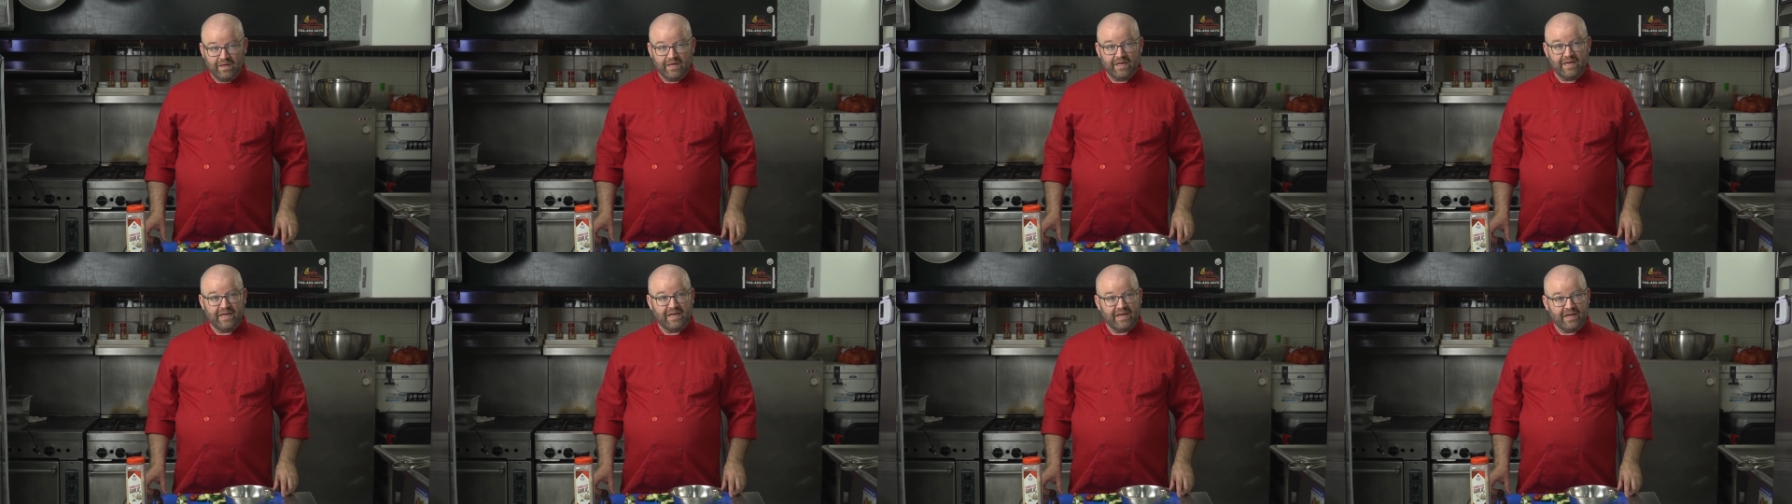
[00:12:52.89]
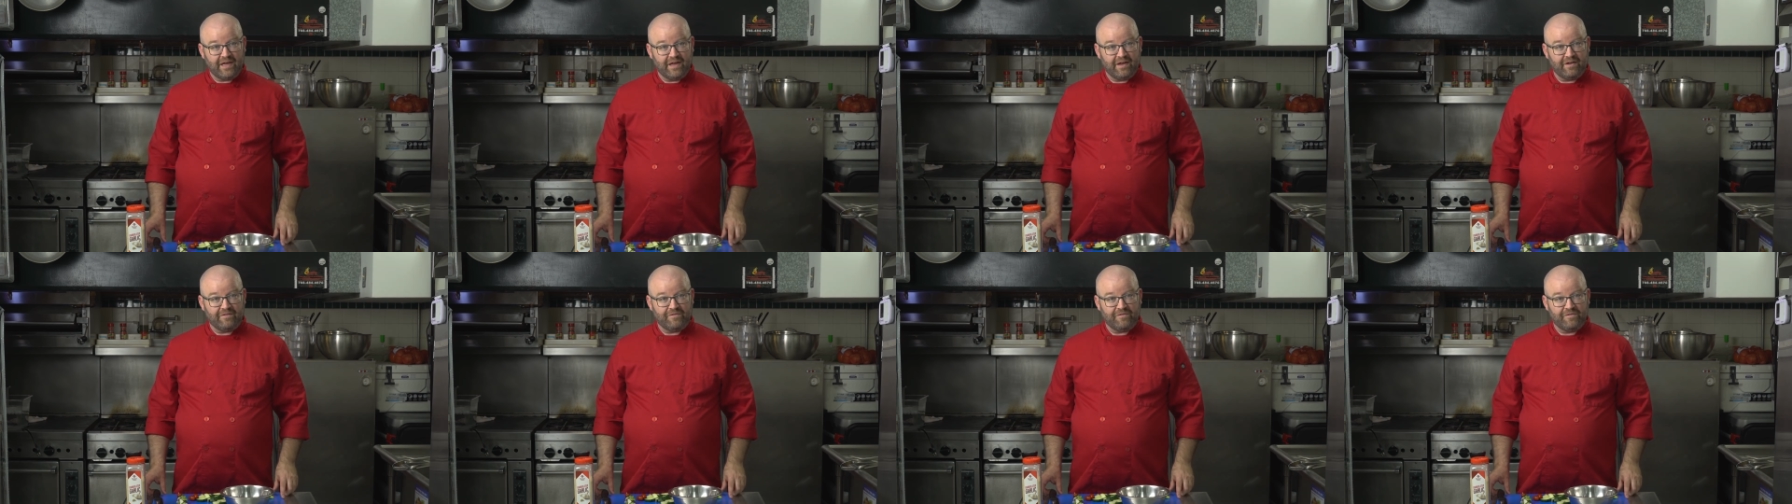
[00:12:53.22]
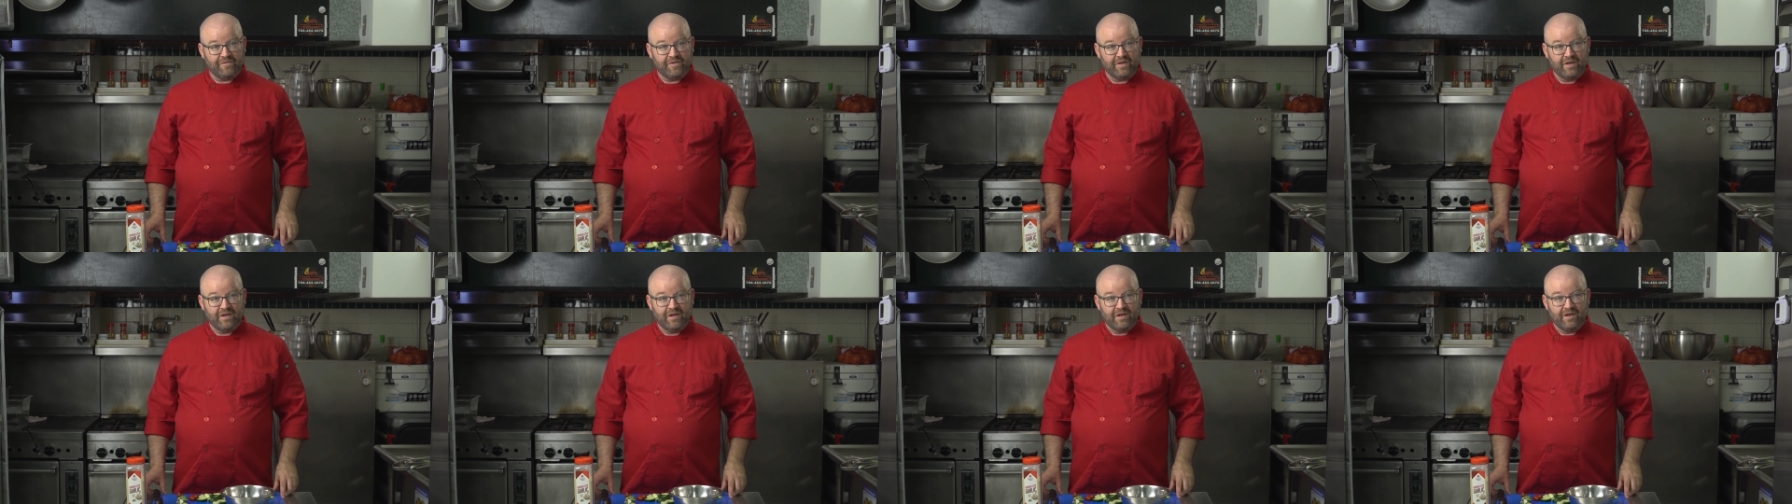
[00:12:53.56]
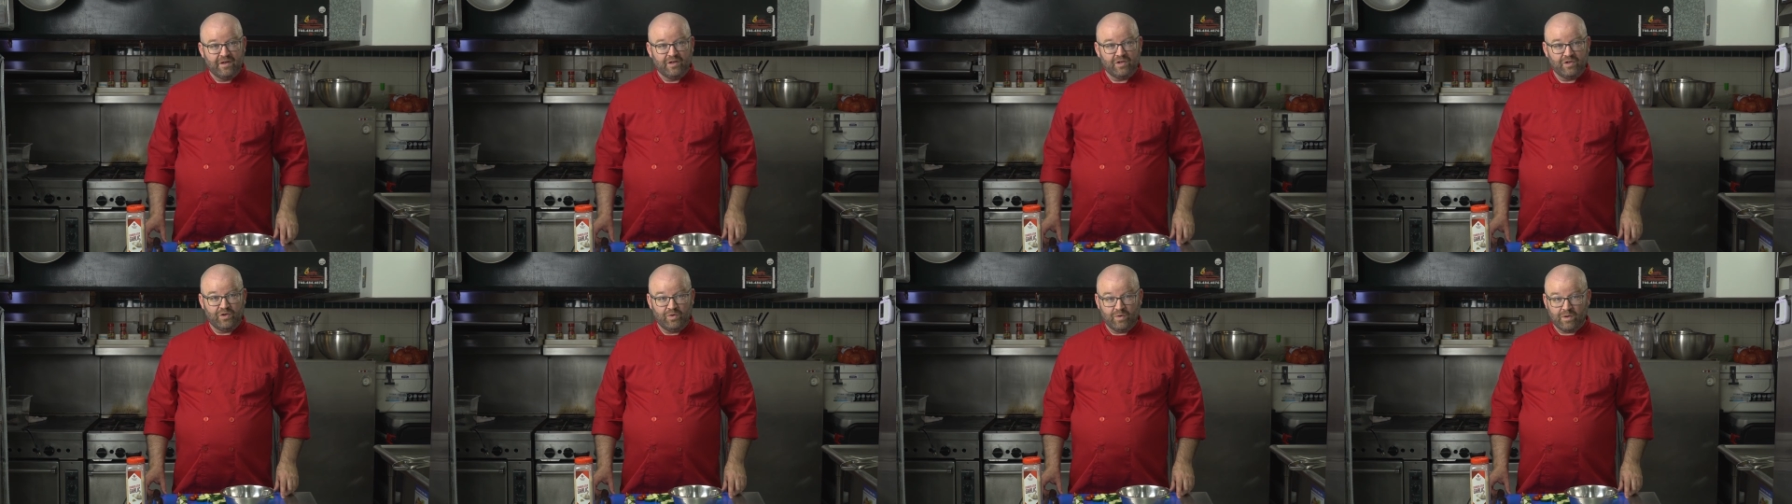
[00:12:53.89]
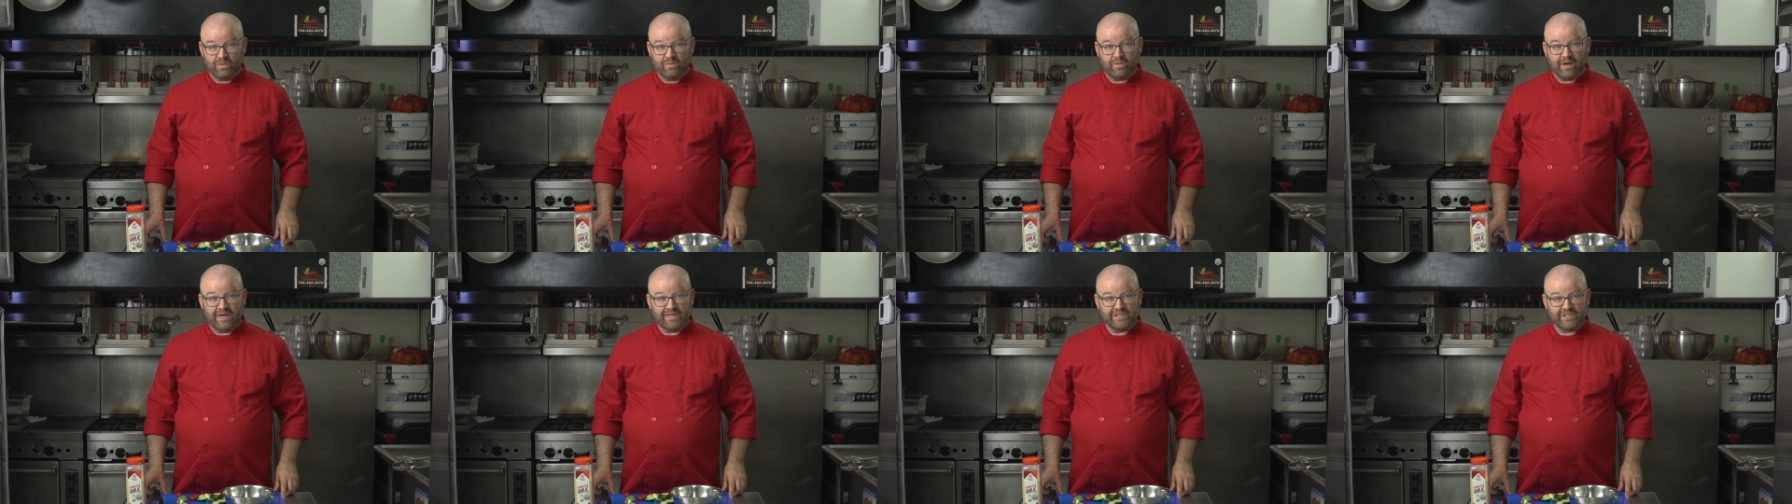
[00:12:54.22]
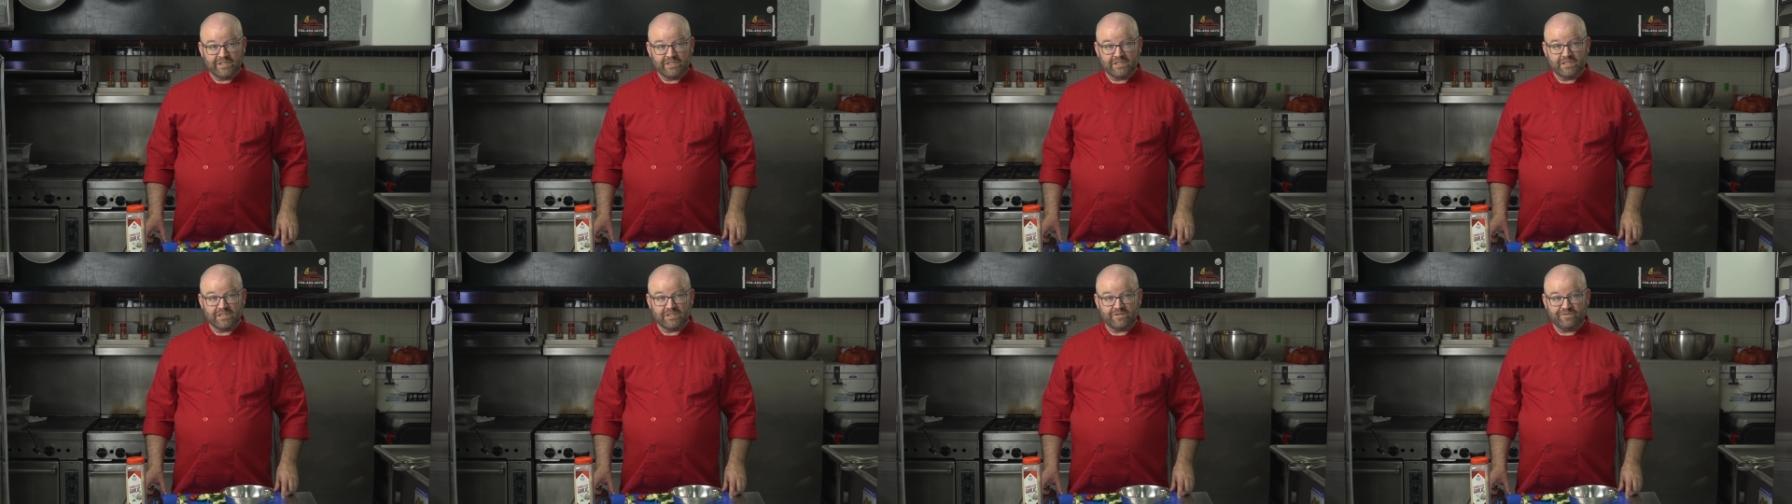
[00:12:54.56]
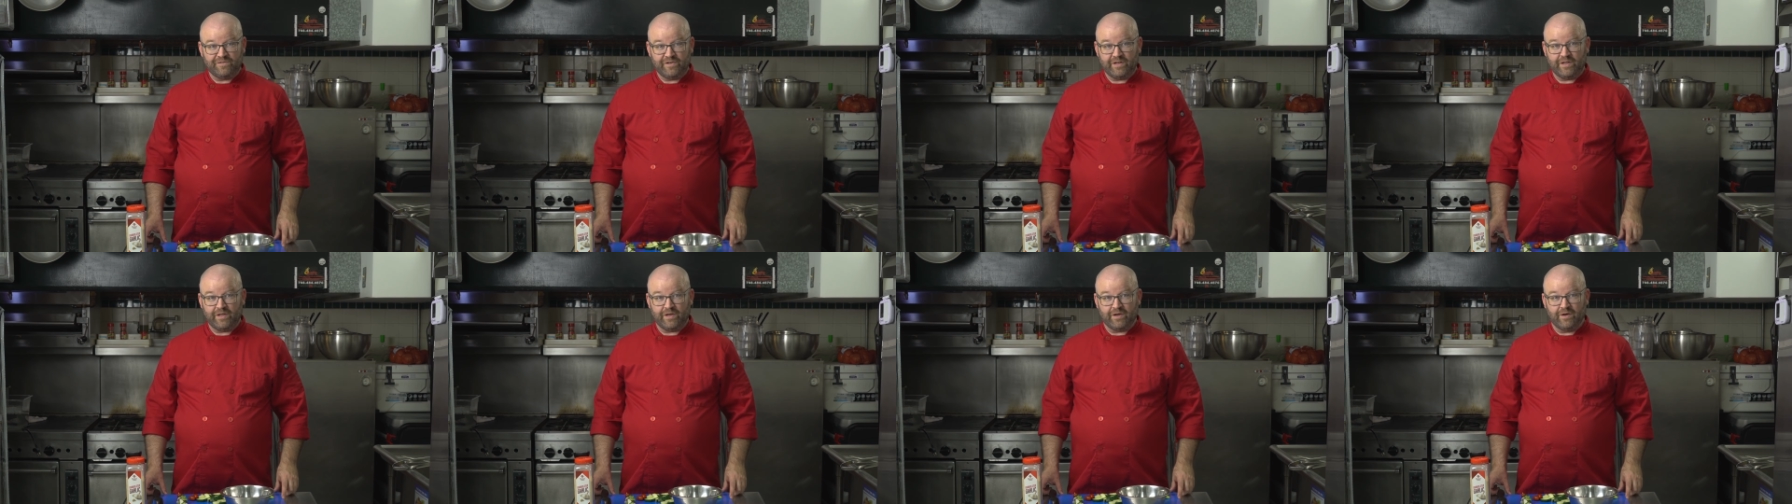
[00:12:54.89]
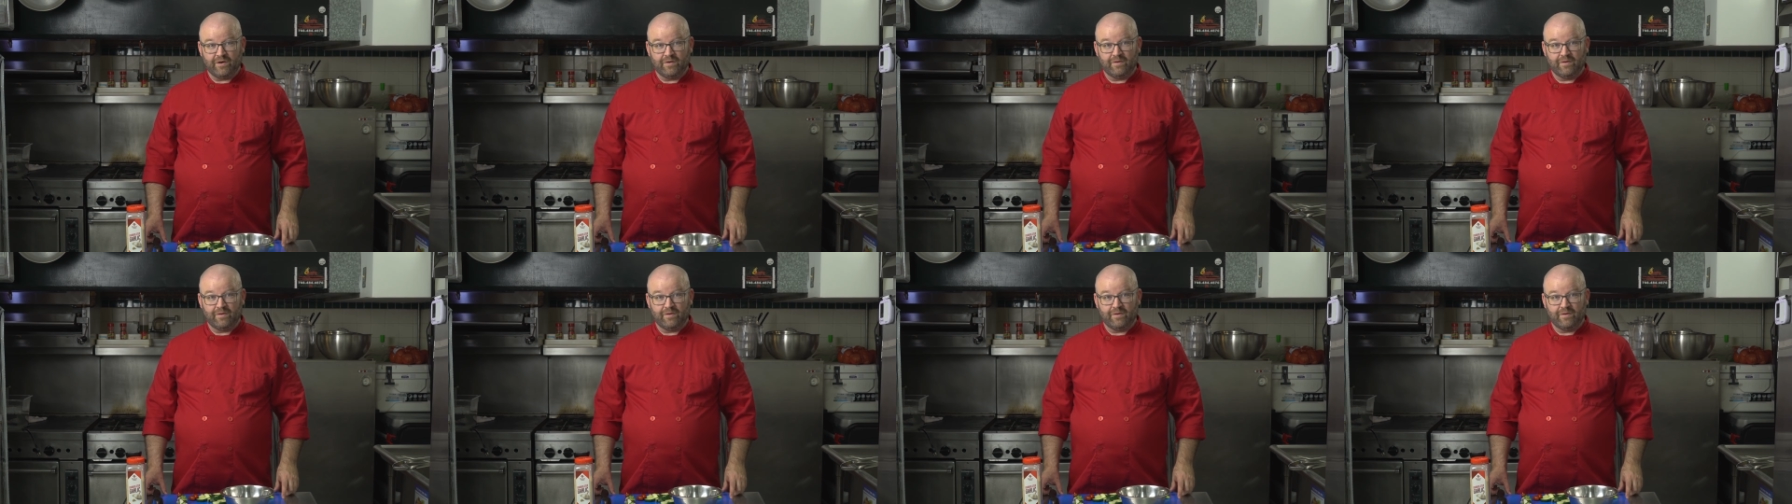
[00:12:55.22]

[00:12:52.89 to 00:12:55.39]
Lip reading: if you are watching this video